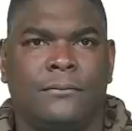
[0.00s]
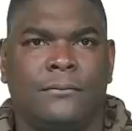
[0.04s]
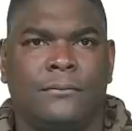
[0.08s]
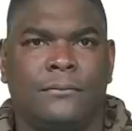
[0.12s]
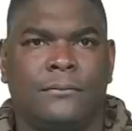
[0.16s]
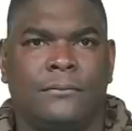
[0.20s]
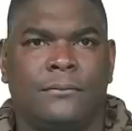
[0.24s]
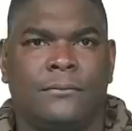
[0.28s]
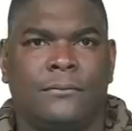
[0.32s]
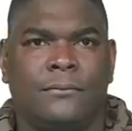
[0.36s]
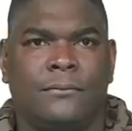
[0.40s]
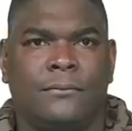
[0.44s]

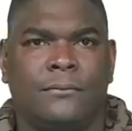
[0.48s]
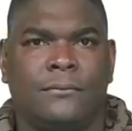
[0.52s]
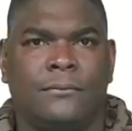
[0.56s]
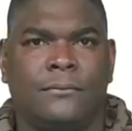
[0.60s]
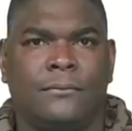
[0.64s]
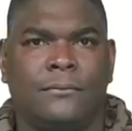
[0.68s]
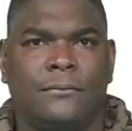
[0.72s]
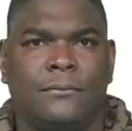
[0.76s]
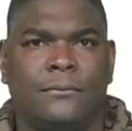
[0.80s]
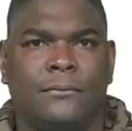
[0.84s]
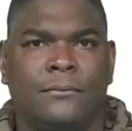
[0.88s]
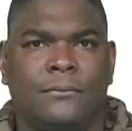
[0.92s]

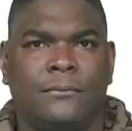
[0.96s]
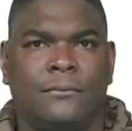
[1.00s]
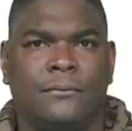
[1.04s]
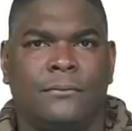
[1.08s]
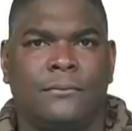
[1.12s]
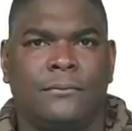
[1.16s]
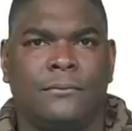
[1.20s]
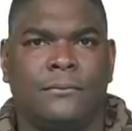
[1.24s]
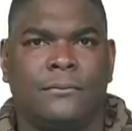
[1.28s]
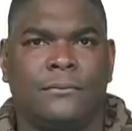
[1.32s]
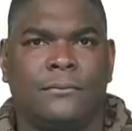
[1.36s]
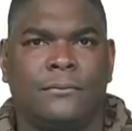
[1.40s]

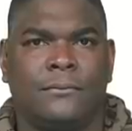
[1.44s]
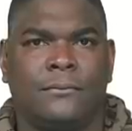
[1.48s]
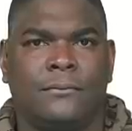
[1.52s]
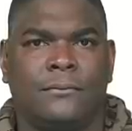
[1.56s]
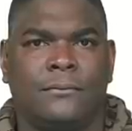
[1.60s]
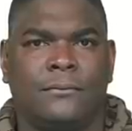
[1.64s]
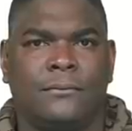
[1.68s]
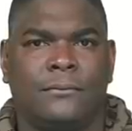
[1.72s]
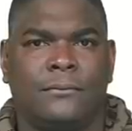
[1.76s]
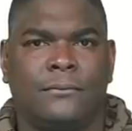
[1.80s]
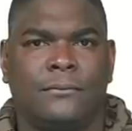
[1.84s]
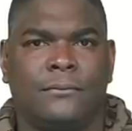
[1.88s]

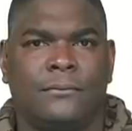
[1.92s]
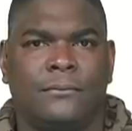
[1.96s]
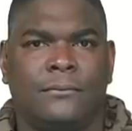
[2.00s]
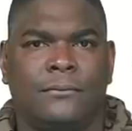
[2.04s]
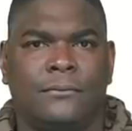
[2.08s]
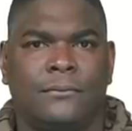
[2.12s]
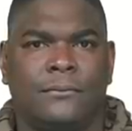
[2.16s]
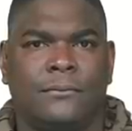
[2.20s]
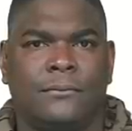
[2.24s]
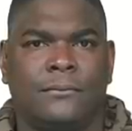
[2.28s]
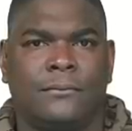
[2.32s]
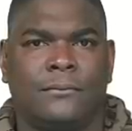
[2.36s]

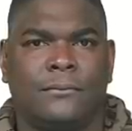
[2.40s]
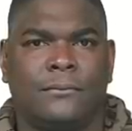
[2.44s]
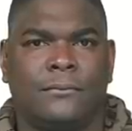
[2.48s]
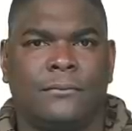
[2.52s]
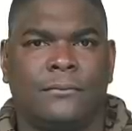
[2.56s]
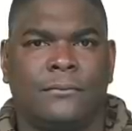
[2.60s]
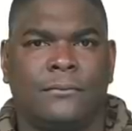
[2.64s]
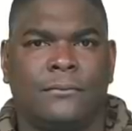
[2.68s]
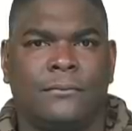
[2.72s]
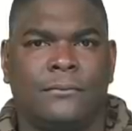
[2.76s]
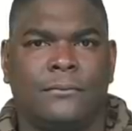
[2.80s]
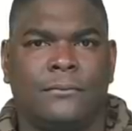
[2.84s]

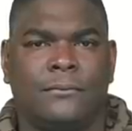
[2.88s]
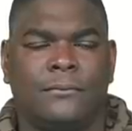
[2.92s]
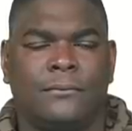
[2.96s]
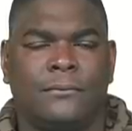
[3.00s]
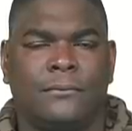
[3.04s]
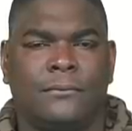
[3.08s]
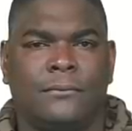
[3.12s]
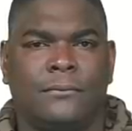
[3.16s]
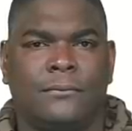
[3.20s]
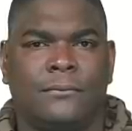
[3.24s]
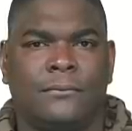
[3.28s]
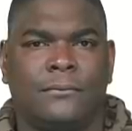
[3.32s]

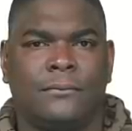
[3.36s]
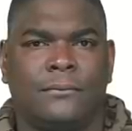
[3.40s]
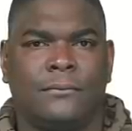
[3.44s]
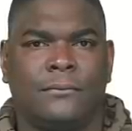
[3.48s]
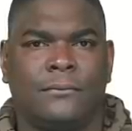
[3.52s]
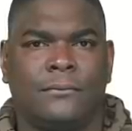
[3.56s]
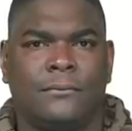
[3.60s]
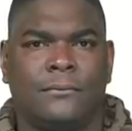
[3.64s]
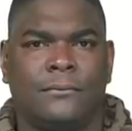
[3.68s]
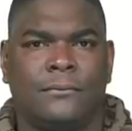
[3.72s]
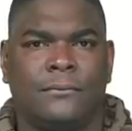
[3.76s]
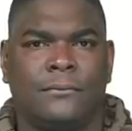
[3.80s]

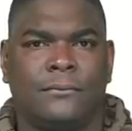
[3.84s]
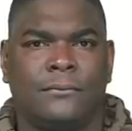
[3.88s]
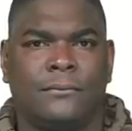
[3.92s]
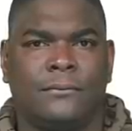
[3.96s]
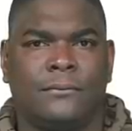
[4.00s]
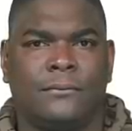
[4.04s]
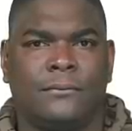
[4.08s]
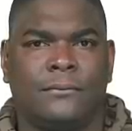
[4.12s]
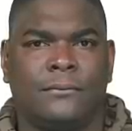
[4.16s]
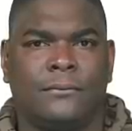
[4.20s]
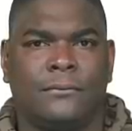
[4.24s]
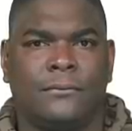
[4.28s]

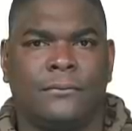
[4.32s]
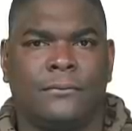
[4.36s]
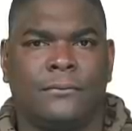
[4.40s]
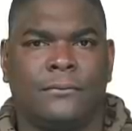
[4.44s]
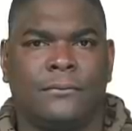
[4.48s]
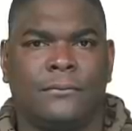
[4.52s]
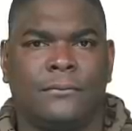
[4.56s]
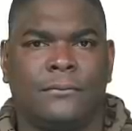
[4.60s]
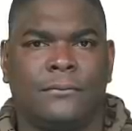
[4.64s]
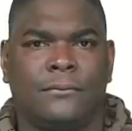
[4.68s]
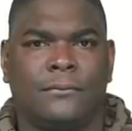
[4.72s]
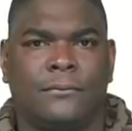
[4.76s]

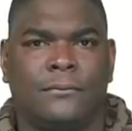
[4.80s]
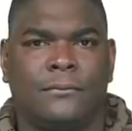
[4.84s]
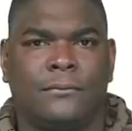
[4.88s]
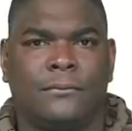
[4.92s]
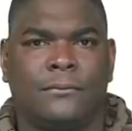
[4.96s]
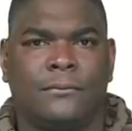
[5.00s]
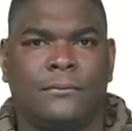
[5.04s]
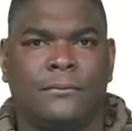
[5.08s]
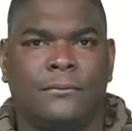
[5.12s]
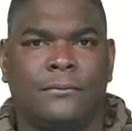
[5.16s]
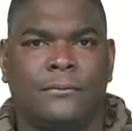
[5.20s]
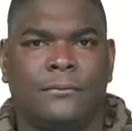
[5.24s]

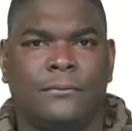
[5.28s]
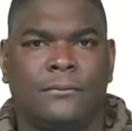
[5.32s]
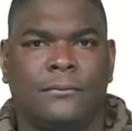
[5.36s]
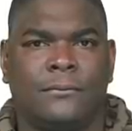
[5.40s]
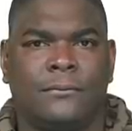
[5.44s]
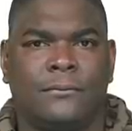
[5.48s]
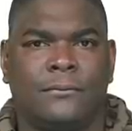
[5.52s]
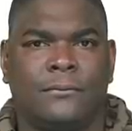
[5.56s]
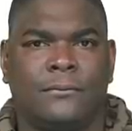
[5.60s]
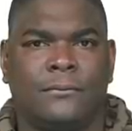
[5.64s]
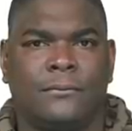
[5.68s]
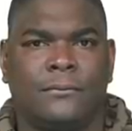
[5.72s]

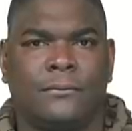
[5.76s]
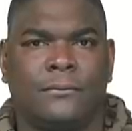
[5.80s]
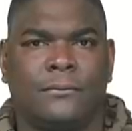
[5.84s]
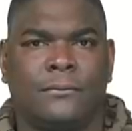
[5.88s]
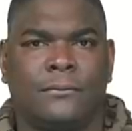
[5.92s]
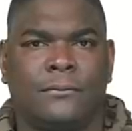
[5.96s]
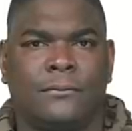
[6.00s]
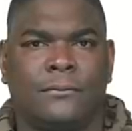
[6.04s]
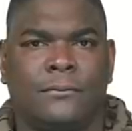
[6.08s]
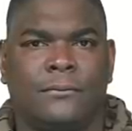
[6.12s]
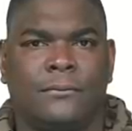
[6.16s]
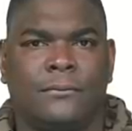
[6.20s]

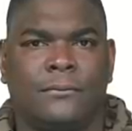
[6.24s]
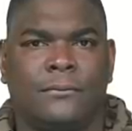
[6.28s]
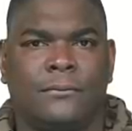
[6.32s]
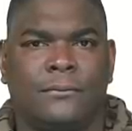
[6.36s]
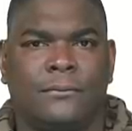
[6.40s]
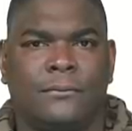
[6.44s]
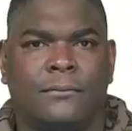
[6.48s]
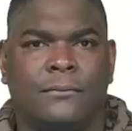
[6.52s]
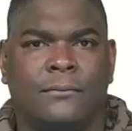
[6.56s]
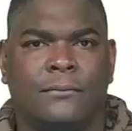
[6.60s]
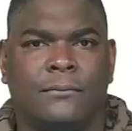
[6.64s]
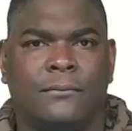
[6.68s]

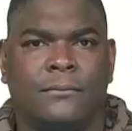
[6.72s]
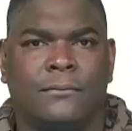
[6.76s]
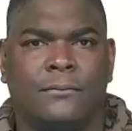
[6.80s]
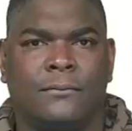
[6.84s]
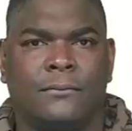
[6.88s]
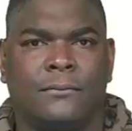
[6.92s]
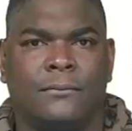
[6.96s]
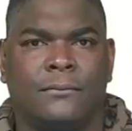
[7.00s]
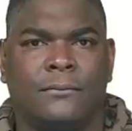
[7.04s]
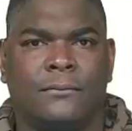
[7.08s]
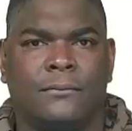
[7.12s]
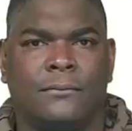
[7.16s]

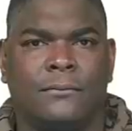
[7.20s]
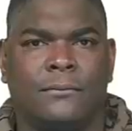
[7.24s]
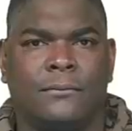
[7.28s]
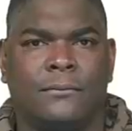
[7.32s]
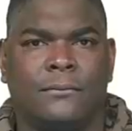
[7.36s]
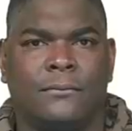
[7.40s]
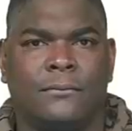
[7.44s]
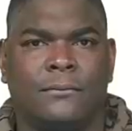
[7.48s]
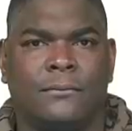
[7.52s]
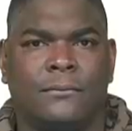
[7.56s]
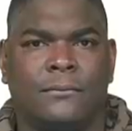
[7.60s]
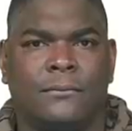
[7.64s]

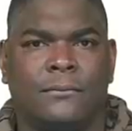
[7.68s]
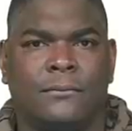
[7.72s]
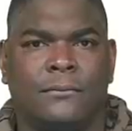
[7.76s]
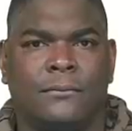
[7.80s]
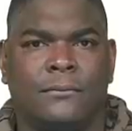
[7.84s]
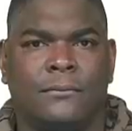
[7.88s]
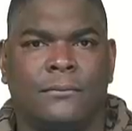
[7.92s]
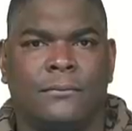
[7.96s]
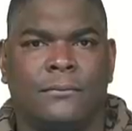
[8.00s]
(not speaking)